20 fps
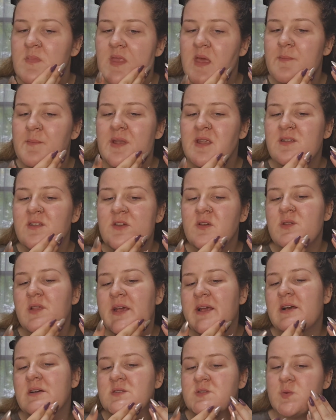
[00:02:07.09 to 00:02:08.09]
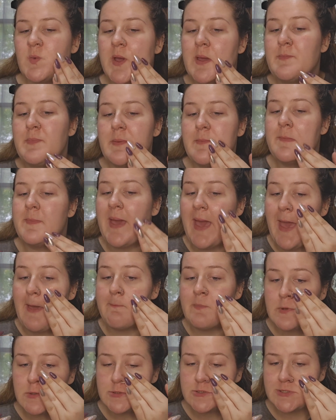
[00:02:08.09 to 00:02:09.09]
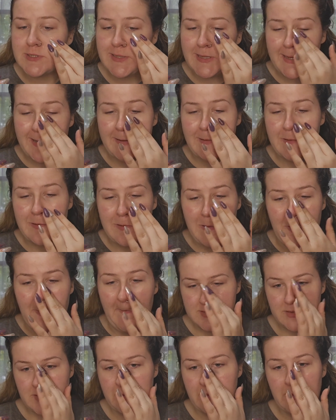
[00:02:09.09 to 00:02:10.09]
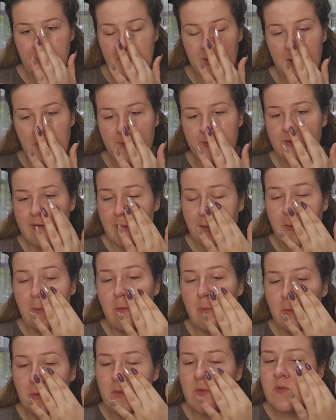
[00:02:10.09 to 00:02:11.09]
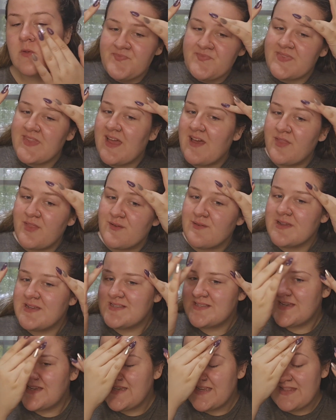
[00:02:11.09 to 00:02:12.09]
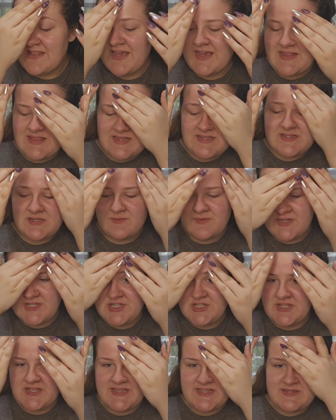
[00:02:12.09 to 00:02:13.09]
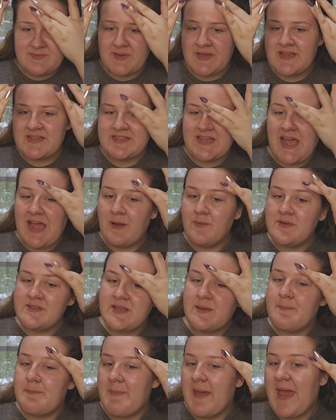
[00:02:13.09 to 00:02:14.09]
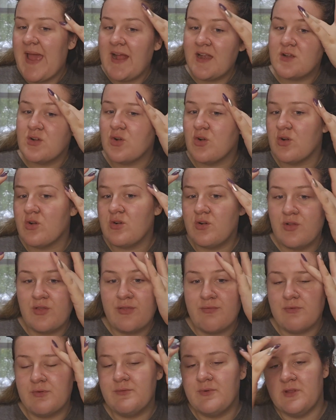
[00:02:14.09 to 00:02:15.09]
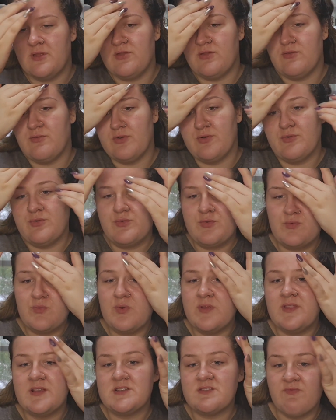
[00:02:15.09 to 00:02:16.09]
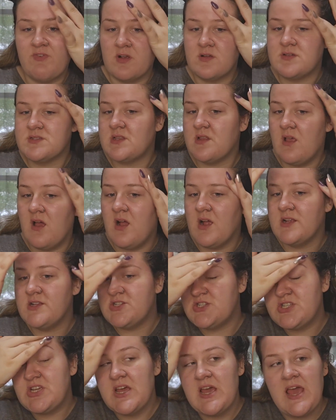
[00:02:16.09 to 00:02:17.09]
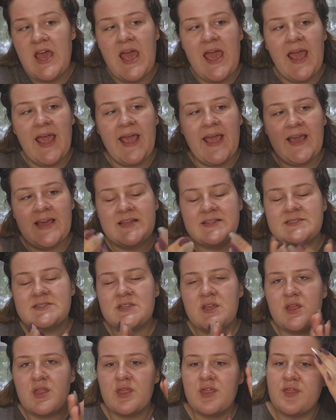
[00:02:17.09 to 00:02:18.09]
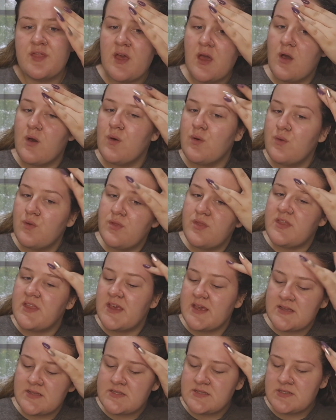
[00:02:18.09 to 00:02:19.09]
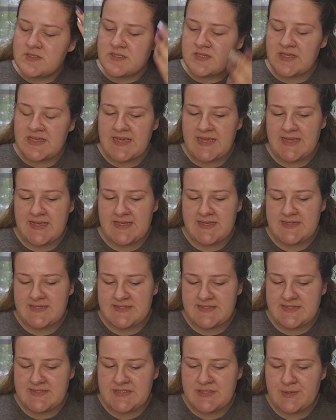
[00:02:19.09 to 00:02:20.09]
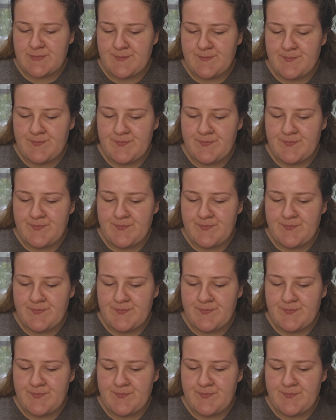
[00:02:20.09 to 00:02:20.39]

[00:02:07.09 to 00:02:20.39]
I'm going to do like a swipe and pat motion here. Do a little bit on the nose. Now, the reason I didn't like this originally is because I was a matte girl through and through when this first launched. And though this is...